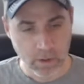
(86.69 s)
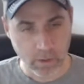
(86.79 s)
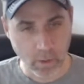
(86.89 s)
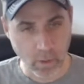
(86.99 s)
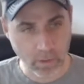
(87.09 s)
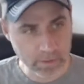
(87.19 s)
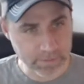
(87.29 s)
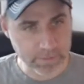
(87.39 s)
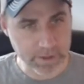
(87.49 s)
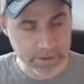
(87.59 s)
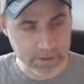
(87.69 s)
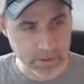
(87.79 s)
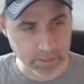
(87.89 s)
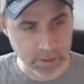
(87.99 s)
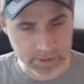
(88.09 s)
all of this
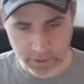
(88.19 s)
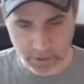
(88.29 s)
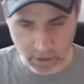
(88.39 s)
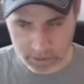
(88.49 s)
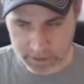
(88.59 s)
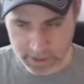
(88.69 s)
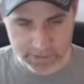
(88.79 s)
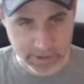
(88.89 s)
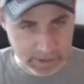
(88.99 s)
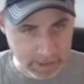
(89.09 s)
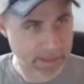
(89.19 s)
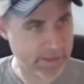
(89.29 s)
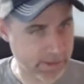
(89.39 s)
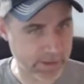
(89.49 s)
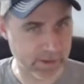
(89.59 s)
ability to contact and
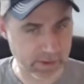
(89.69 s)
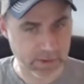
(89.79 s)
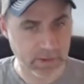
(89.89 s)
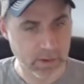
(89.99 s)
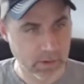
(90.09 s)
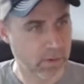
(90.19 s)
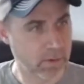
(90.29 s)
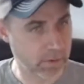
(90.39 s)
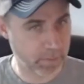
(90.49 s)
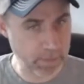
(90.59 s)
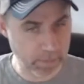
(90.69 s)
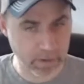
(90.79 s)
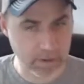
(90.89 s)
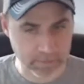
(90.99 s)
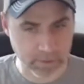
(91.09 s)
license the
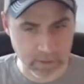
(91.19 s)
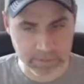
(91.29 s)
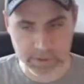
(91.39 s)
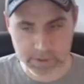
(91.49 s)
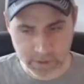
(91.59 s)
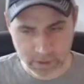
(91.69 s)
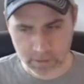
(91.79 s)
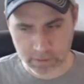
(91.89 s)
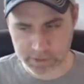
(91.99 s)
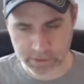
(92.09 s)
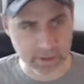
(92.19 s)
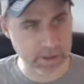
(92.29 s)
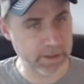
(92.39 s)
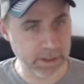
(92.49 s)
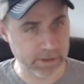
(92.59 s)
people involved in songs is going to
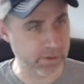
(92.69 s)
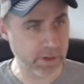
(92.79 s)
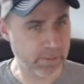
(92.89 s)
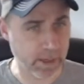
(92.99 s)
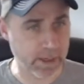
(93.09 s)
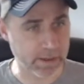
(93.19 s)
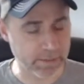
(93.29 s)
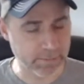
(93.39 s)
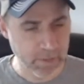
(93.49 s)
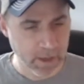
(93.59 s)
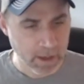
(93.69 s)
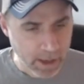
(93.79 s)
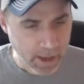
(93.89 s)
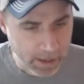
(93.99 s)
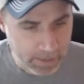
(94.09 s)
need to get streamlined.
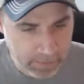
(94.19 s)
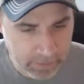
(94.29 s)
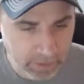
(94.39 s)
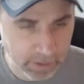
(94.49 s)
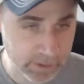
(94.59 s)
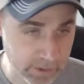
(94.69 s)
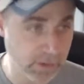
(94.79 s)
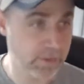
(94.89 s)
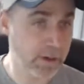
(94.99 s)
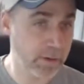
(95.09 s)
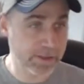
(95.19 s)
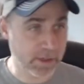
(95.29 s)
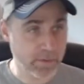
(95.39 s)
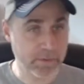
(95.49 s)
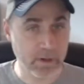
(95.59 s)
And as a songwriter
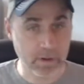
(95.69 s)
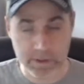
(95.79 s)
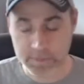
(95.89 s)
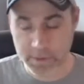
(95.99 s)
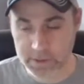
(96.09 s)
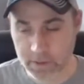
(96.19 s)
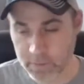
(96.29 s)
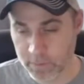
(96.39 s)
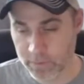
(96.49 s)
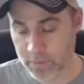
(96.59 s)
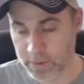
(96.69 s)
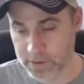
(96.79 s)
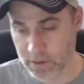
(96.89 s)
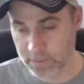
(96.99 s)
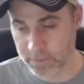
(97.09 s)
myself, an artist myself, and performer
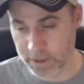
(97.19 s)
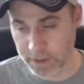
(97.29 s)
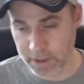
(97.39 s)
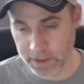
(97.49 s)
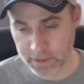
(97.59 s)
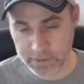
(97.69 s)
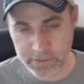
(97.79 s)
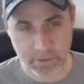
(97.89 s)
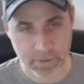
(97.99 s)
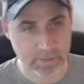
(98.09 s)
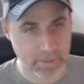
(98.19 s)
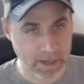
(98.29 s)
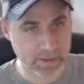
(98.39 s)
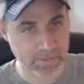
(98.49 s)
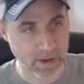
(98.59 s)
myself for many years with
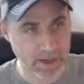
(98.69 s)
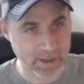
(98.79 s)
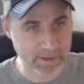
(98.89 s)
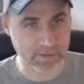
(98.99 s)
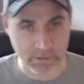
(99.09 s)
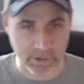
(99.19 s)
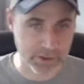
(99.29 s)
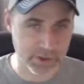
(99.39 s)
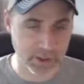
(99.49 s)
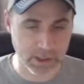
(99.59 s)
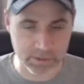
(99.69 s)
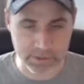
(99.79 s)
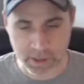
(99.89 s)
massive highs and crushing lows,